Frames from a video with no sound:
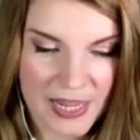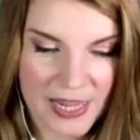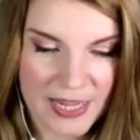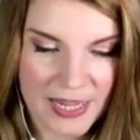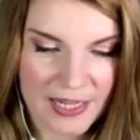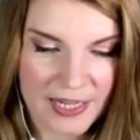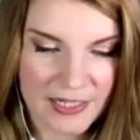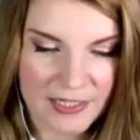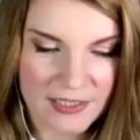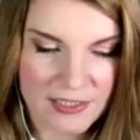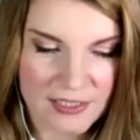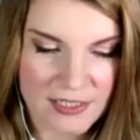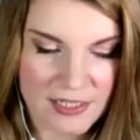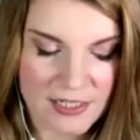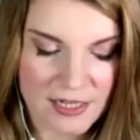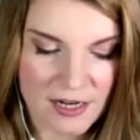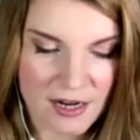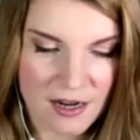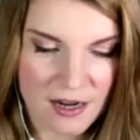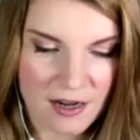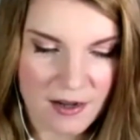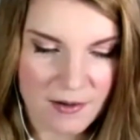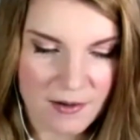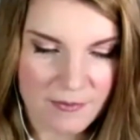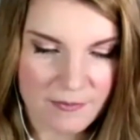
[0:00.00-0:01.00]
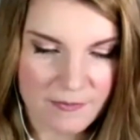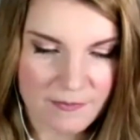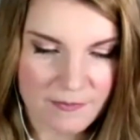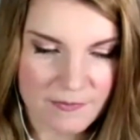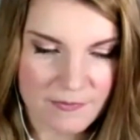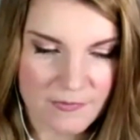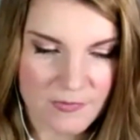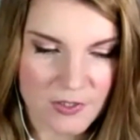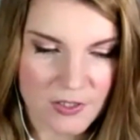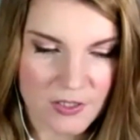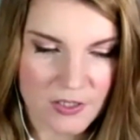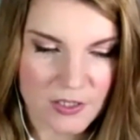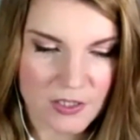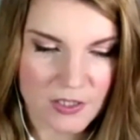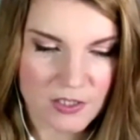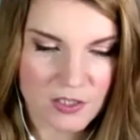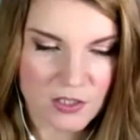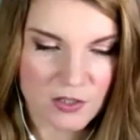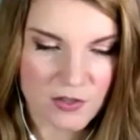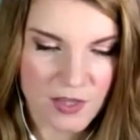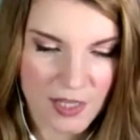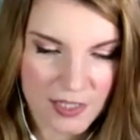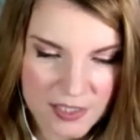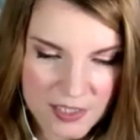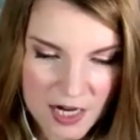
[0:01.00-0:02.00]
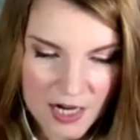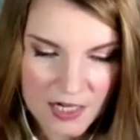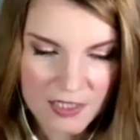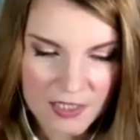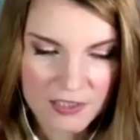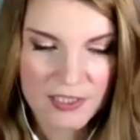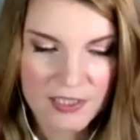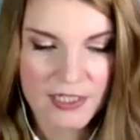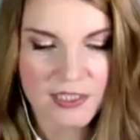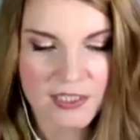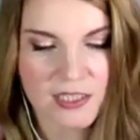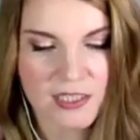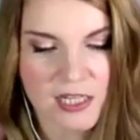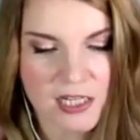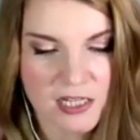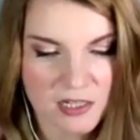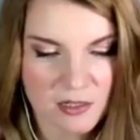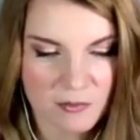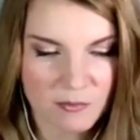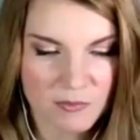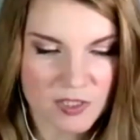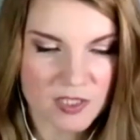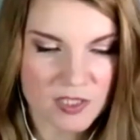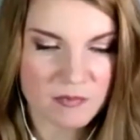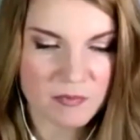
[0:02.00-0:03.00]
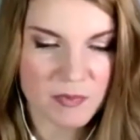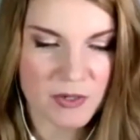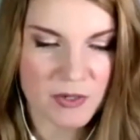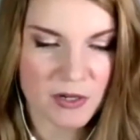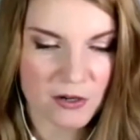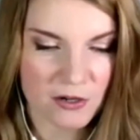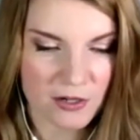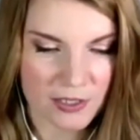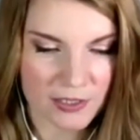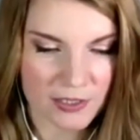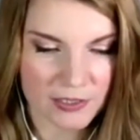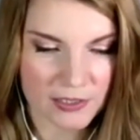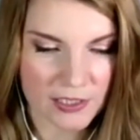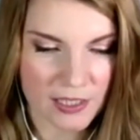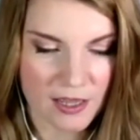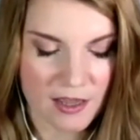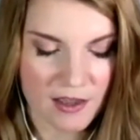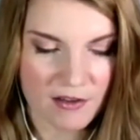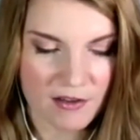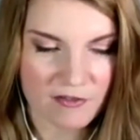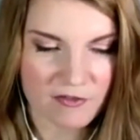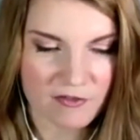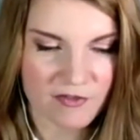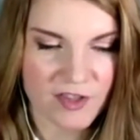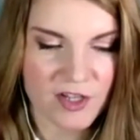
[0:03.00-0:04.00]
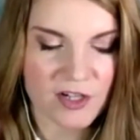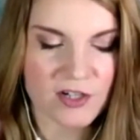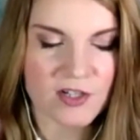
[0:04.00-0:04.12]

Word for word: And um, so that's kind of like a team spirit love.